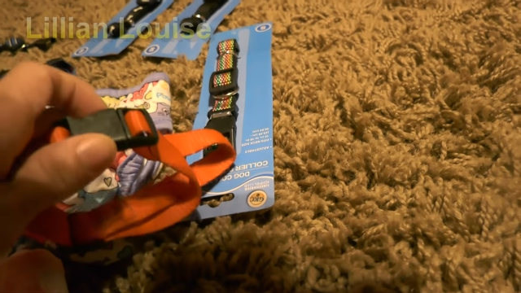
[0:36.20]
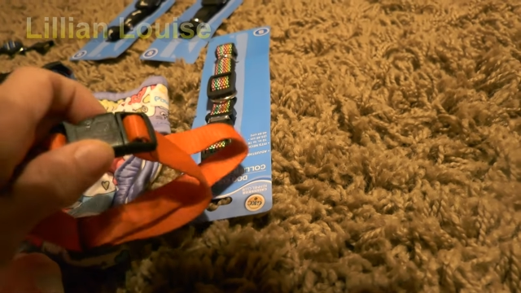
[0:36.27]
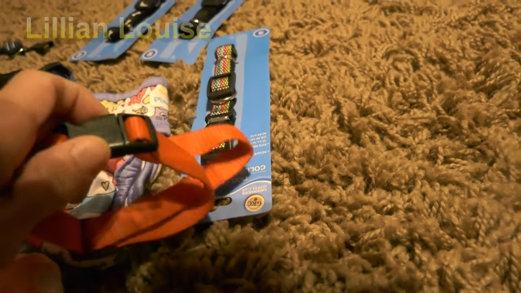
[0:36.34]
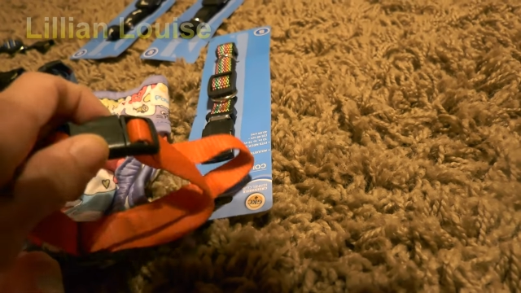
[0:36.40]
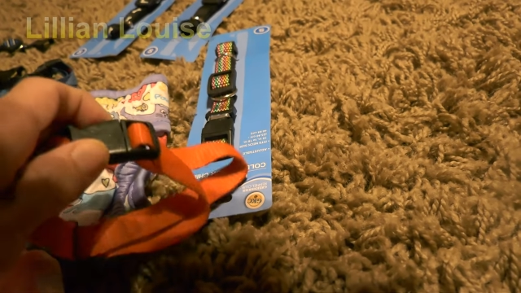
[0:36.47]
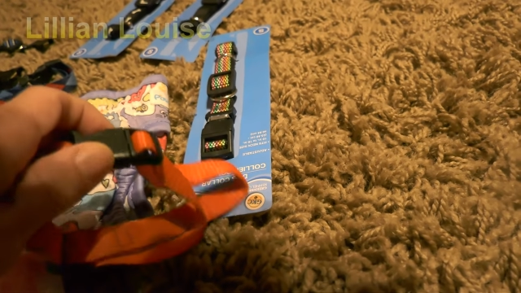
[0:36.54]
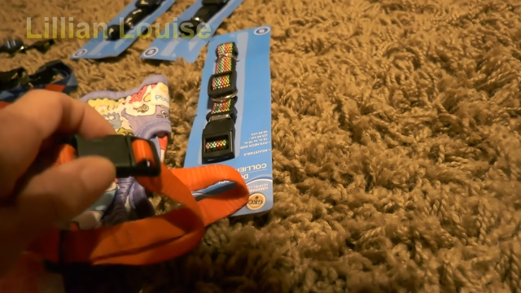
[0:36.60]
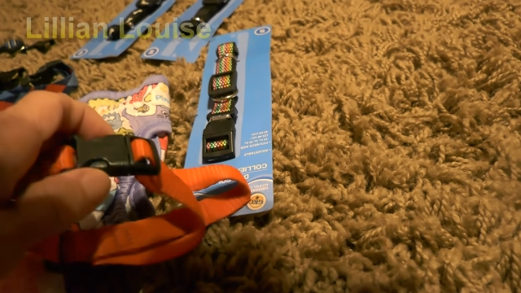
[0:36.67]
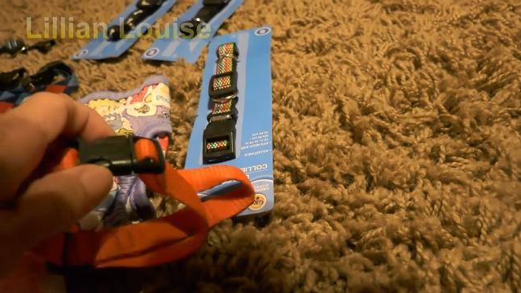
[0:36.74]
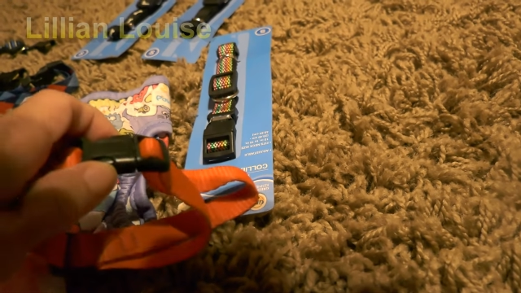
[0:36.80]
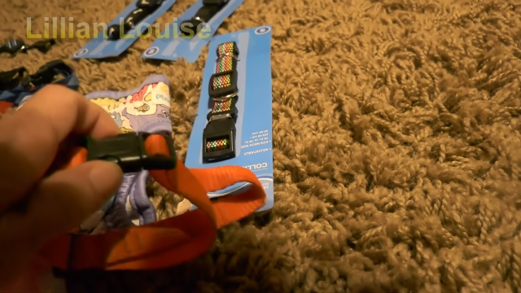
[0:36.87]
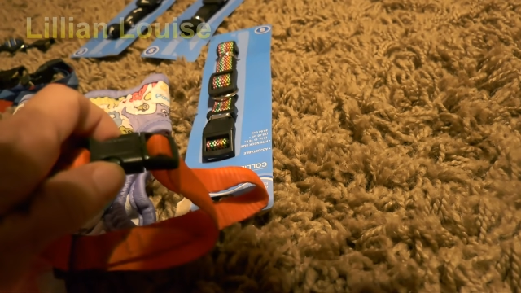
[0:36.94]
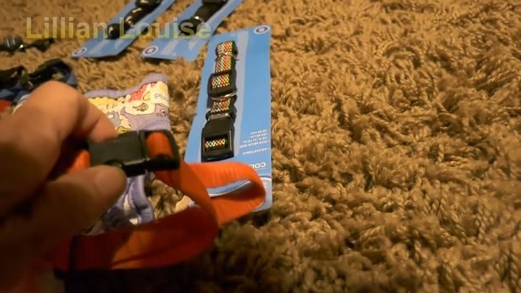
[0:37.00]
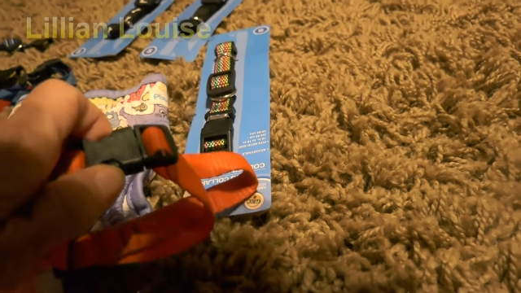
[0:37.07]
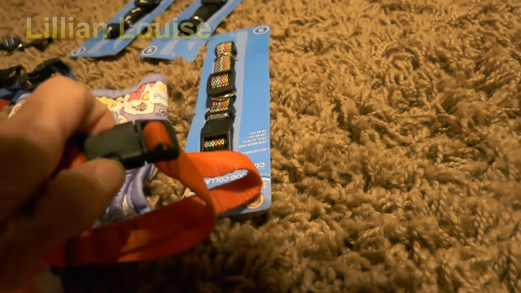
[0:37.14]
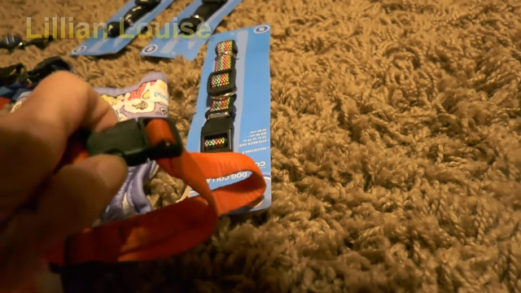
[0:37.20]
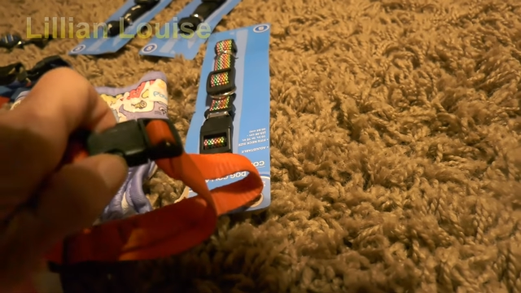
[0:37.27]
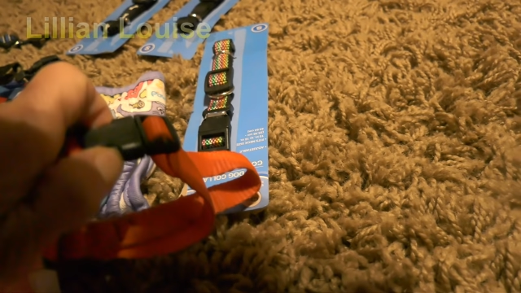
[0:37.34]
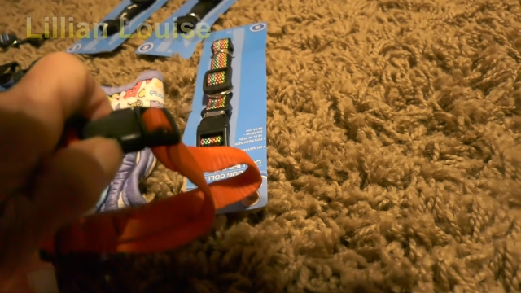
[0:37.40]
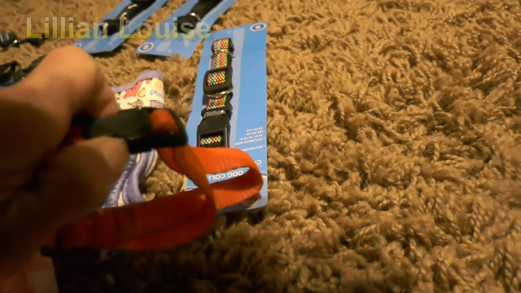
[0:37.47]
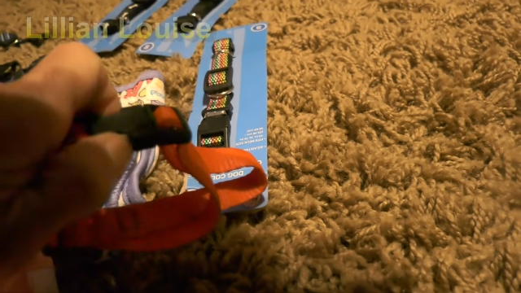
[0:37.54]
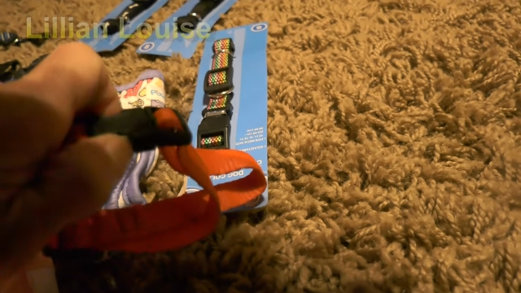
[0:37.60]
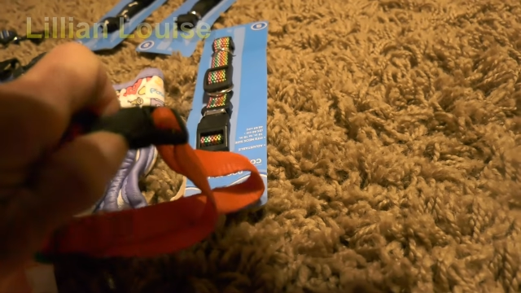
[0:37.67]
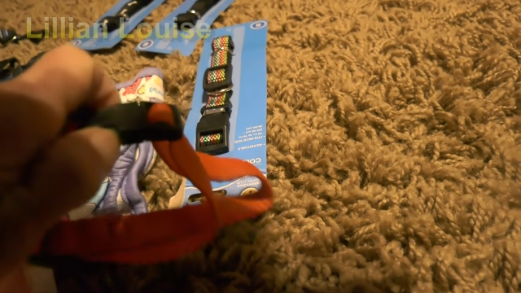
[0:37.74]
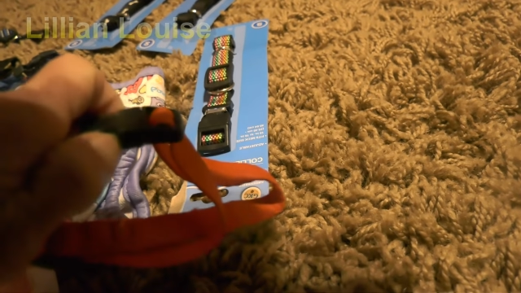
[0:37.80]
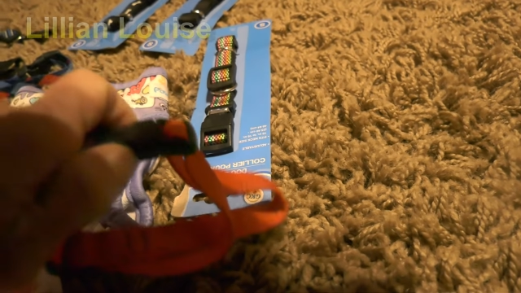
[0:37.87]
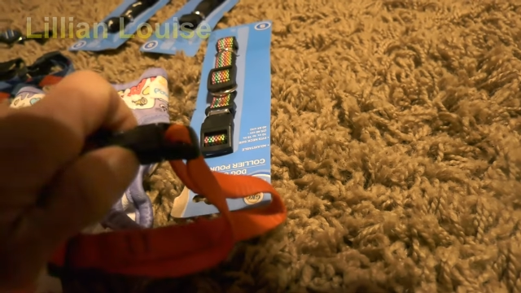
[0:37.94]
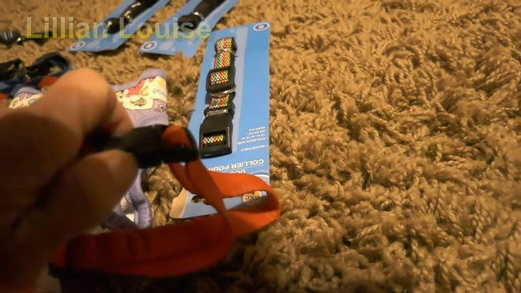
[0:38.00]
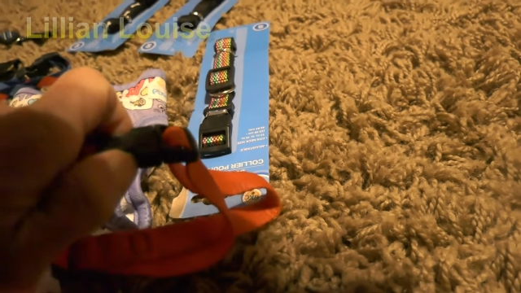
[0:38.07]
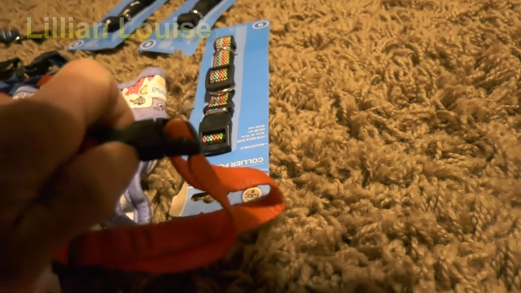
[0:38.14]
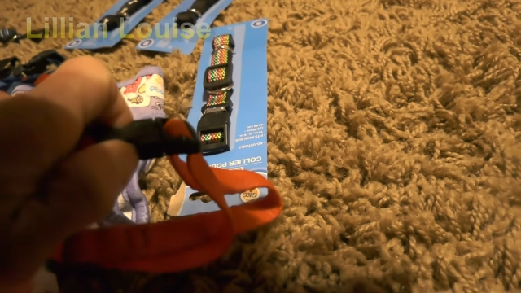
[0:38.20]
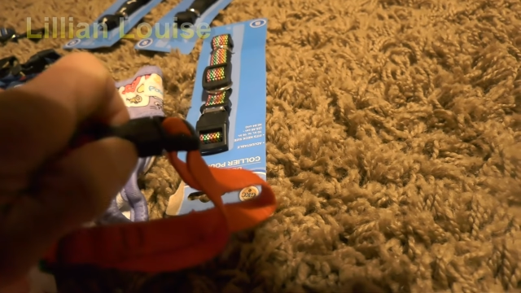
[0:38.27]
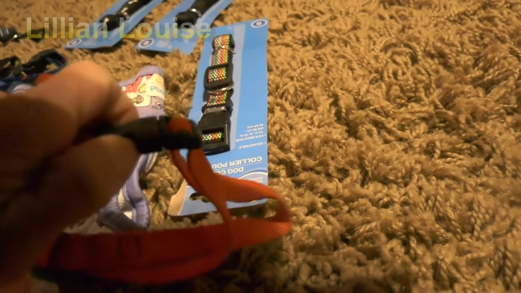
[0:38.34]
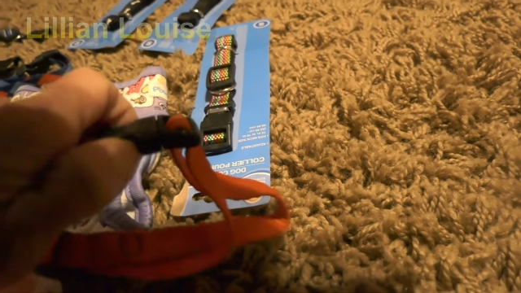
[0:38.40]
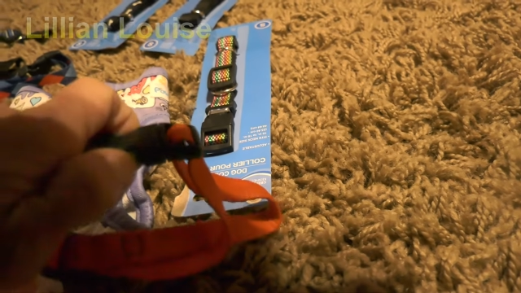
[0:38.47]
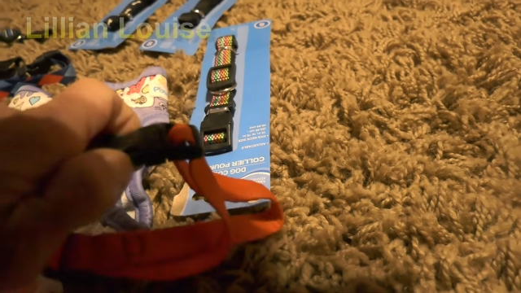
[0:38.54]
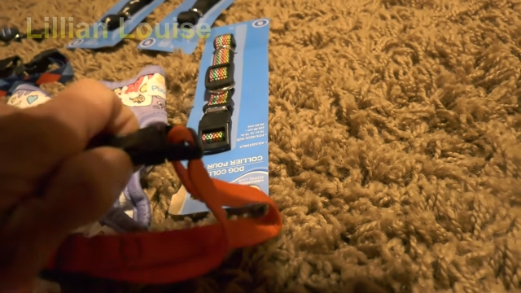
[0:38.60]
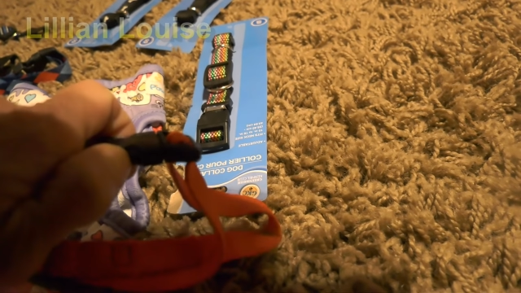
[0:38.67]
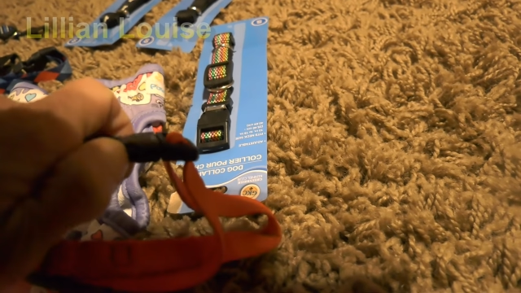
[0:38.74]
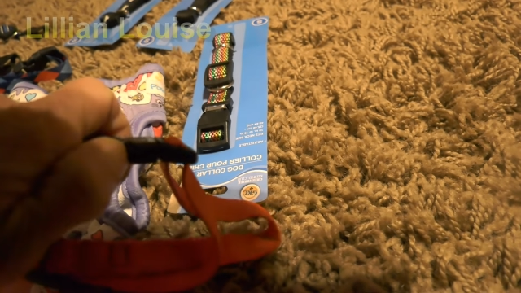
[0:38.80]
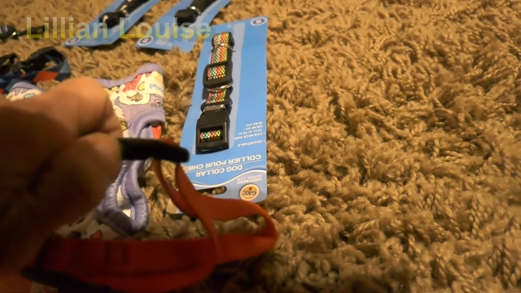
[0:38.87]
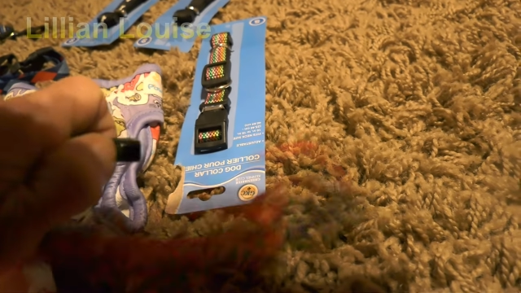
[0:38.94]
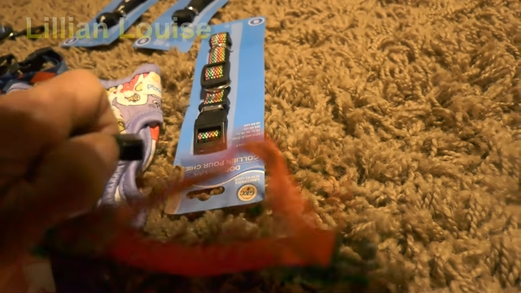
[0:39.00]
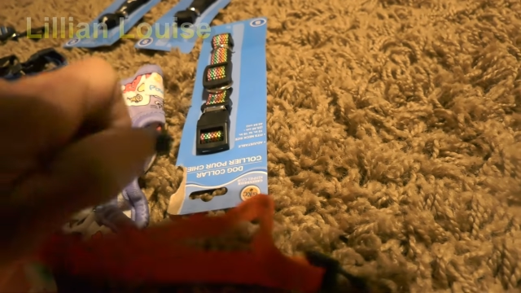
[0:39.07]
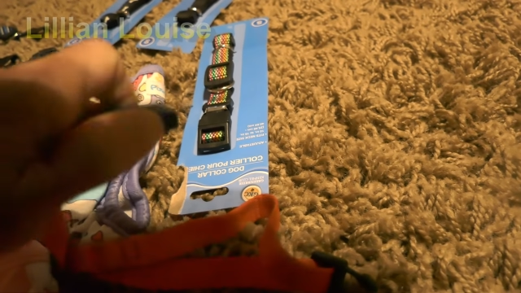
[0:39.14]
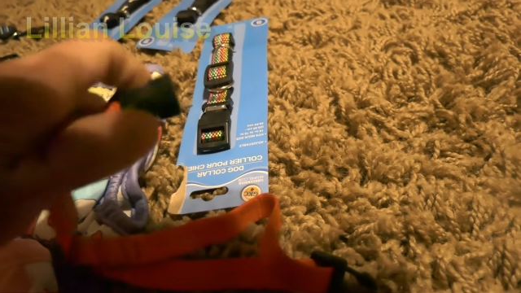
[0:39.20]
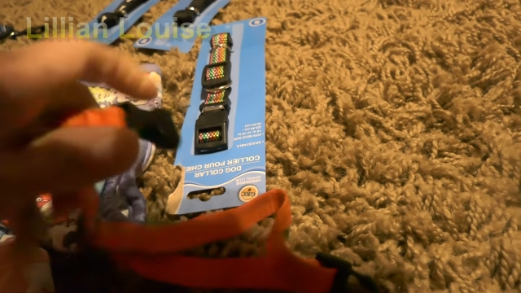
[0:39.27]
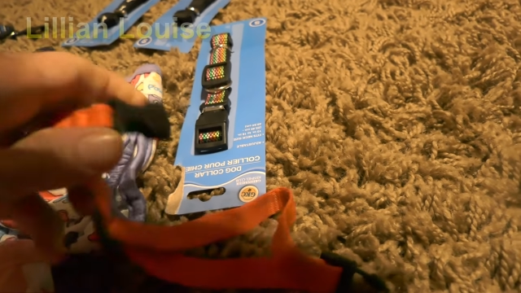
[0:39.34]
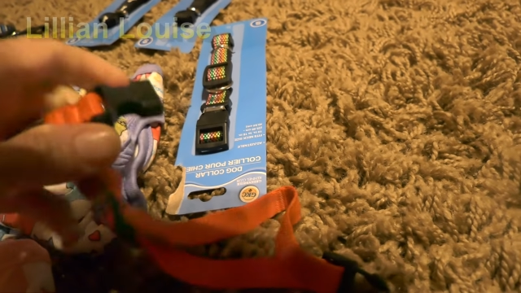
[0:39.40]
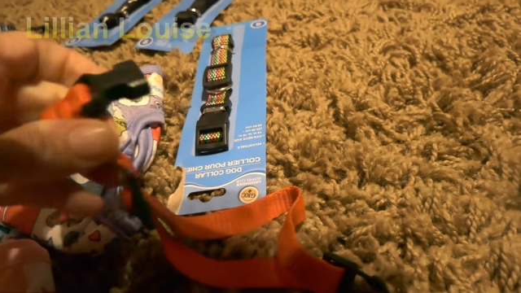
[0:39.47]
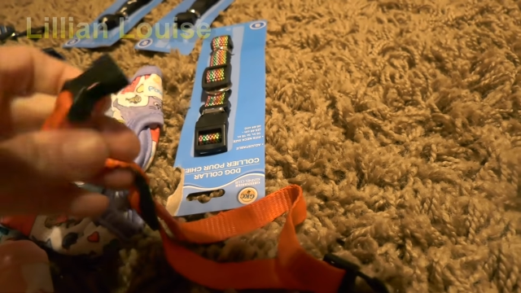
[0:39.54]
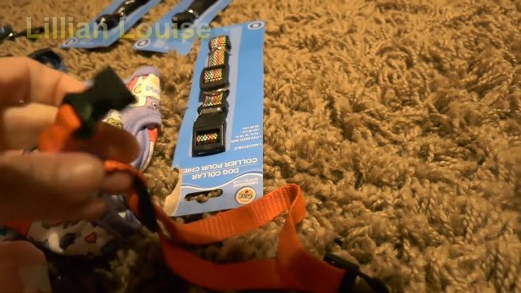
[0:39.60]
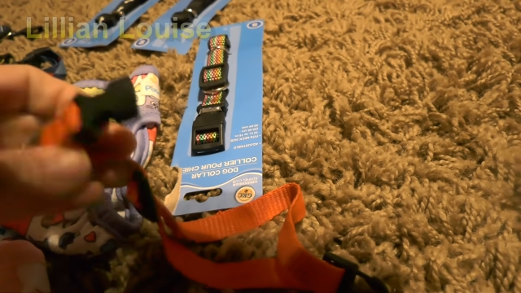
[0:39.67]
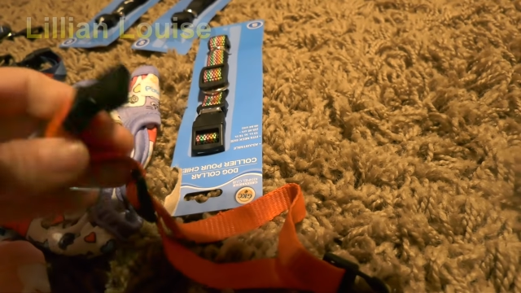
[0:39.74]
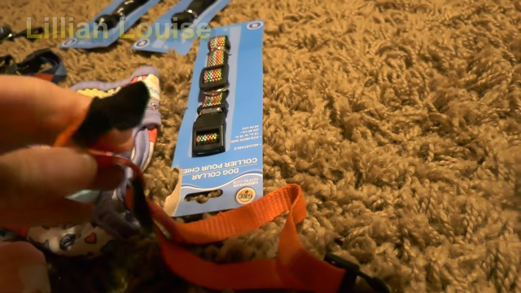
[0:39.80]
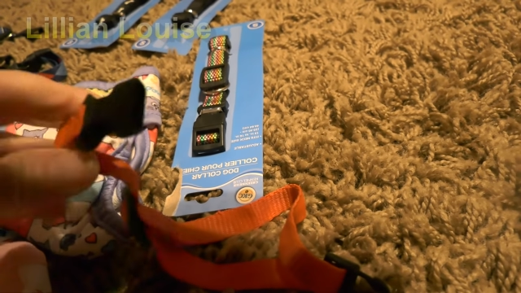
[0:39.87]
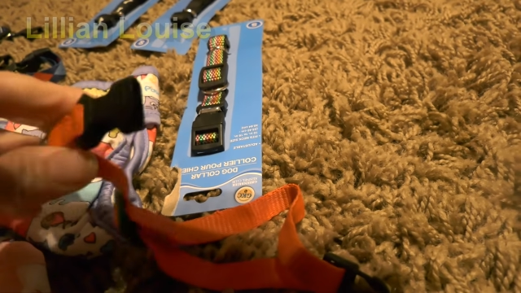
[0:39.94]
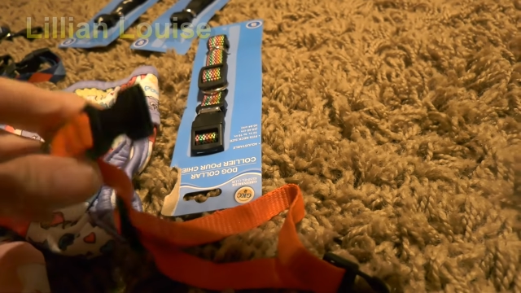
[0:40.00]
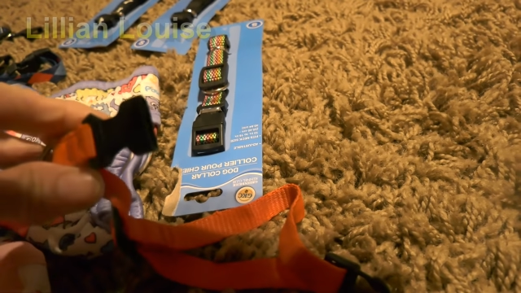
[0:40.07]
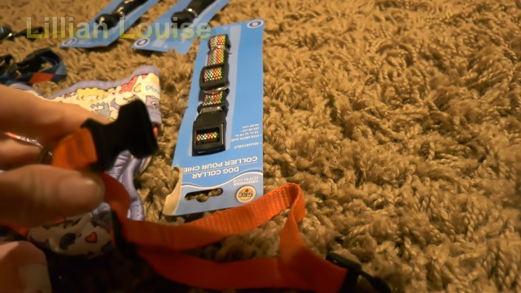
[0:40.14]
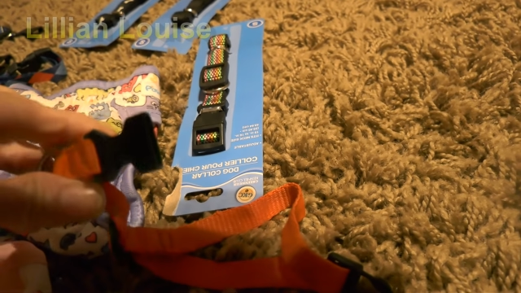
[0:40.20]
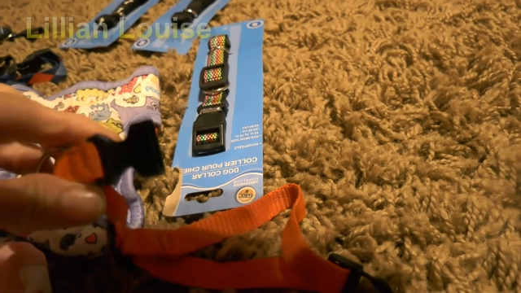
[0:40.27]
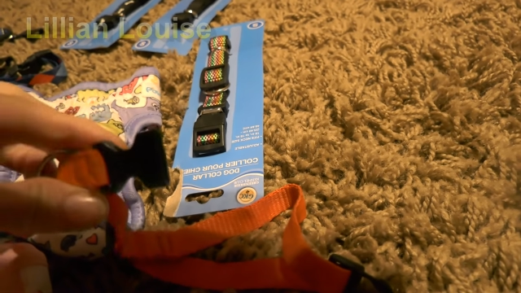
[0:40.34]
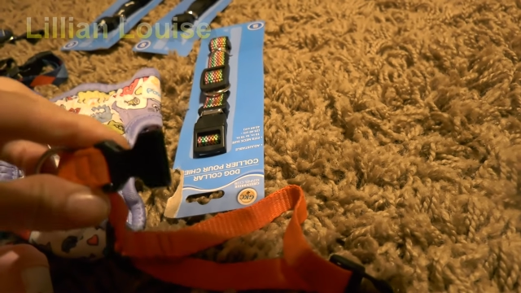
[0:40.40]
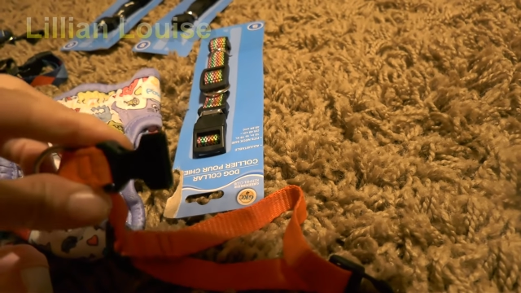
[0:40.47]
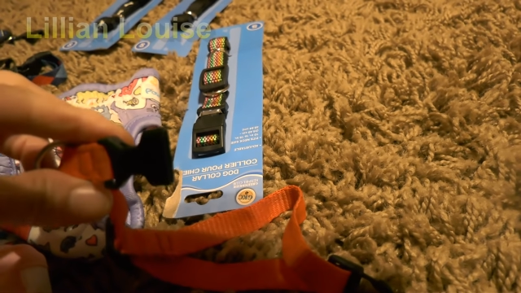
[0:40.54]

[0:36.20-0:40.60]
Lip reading: [unreadable: no face in view]